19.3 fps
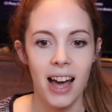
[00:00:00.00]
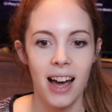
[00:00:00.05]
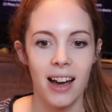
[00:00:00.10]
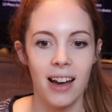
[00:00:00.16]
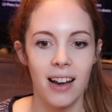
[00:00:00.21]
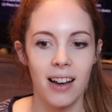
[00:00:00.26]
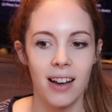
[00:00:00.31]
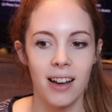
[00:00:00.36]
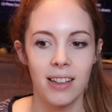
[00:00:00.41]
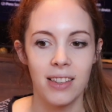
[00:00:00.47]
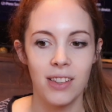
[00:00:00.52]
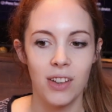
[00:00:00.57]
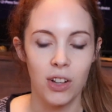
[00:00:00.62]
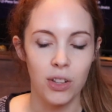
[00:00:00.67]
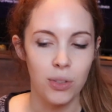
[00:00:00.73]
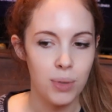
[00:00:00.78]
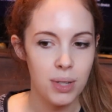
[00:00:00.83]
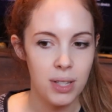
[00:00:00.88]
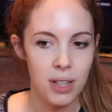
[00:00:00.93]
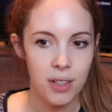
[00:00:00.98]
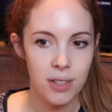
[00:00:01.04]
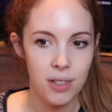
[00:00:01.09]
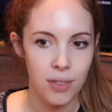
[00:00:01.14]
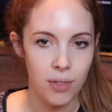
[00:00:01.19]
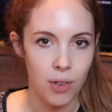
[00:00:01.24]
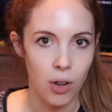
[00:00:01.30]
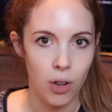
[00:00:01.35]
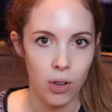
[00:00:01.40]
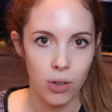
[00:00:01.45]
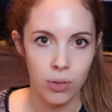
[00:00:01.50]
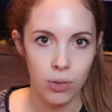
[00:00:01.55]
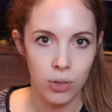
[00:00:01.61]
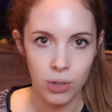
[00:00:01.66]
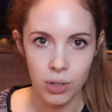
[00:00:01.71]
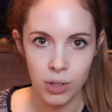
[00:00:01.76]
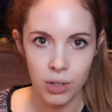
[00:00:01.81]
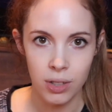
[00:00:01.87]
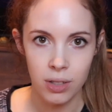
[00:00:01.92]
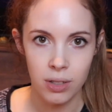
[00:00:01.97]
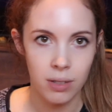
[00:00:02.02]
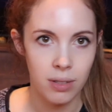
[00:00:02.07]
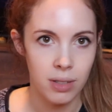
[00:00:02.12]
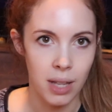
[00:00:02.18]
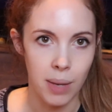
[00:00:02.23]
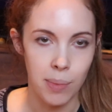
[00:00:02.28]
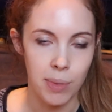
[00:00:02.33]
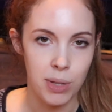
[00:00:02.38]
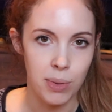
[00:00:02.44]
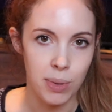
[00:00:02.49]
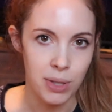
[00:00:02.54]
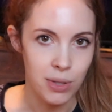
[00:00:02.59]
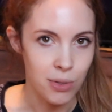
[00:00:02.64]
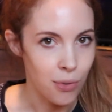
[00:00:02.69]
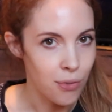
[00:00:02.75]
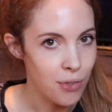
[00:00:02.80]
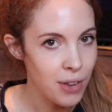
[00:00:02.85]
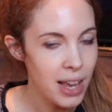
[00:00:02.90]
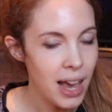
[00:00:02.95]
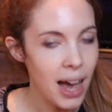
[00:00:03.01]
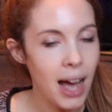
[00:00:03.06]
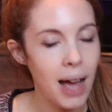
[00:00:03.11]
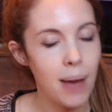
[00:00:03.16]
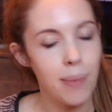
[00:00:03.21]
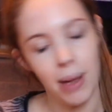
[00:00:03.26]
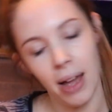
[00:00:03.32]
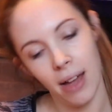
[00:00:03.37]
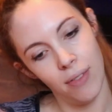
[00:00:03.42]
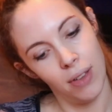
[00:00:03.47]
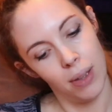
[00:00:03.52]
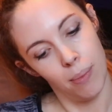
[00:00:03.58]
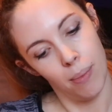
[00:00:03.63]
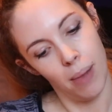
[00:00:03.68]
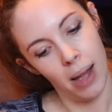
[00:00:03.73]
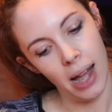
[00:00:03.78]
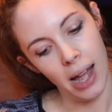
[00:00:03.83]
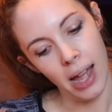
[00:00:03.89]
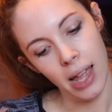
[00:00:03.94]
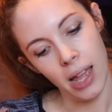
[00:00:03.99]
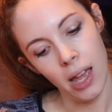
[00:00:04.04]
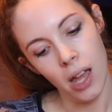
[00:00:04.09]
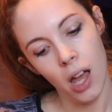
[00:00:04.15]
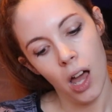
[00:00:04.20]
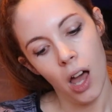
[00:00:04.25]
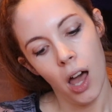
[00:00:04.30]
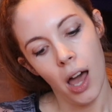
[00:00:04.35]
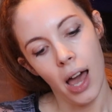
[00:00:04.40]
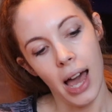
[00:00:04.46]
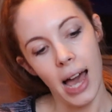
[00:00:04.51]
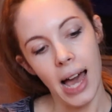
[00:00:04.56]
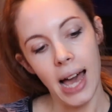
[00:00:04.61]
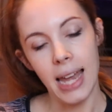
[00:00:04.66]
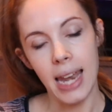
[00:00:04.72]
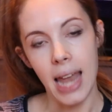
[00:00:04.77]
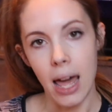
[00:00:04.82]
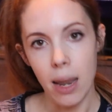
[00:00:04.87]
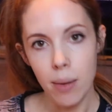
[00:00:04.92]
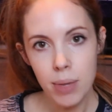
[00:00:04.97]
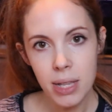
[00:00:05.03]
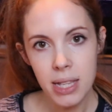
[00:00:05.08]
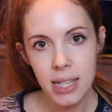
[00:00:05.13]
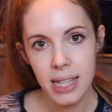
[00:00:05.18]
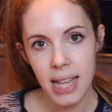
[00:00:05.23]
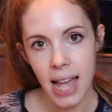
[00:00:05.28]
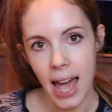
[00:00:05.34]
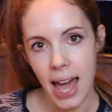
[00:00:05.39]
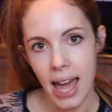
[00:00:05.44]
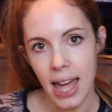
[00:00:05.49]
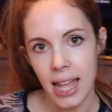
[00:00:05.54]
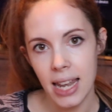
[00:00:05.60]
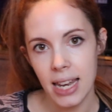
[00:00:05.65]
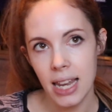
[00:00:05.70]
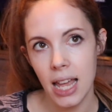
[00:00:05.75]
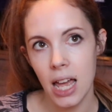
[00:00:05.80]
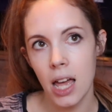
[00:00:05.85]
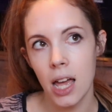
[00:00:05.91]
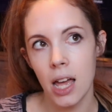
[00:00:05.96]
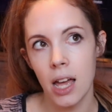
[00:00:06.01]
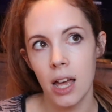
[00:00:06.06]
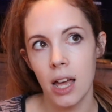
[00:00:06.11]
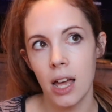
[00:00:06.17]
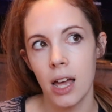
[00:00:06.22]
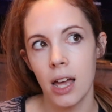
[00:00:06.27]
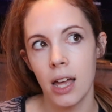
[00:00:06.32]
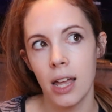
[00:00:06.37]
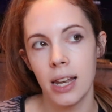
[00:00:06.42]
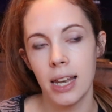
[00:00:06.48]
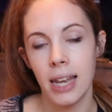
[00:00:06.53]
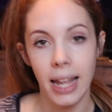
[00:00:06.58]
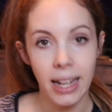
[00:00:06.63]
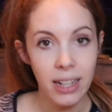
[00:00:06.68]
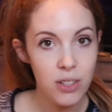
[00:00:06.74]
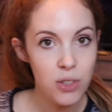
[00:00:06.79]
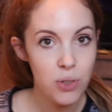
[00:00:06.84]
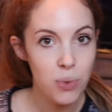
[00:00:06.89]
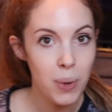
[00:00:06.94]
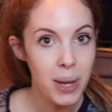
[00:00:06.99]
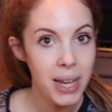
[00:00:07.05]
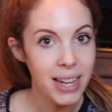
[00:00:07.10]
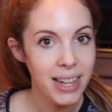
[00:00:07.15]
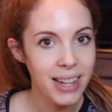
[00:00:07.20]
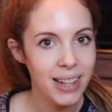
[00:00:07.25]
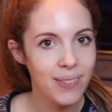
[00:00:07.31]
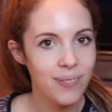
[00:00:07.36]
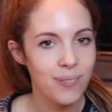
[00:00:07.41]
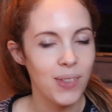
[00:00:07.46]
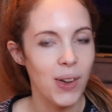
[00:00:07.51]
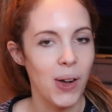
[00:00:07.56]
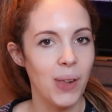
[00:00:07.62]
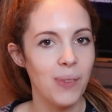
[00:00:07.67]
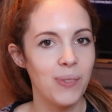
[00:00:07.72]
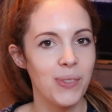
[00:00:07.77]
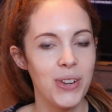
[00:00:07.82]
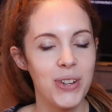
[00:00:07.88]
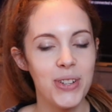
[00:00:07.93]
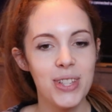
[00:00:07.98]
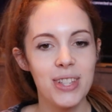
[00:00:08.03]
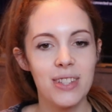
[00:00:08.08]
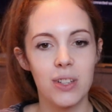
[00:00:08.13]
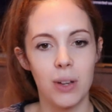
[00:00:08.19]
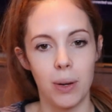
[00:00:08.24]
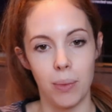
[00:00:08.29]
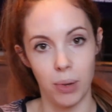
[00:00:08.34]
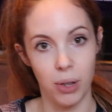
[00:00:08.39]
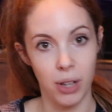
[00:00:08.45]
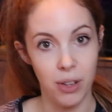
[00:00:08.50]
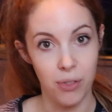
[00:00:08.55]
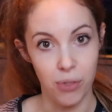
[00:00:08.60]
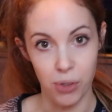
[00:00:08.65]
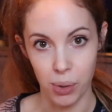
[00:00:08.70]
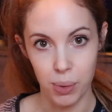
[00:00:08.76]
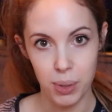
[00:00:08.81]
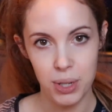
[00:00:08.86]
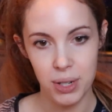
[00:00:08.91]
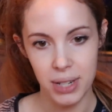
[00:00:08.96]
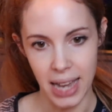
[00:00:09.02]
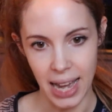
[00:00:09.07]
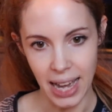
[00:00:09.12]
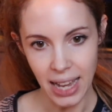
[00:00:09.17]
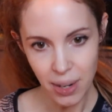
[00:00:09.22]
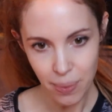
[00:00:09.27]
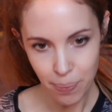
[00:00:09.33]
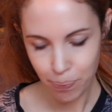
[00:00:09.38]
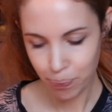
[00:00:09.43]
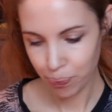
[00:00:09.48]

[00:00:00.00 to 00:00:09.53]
The ultrasounds are all good, so same as with Sophia. I'm having my anatomy scan next week, almost, so I'm looking forward to that.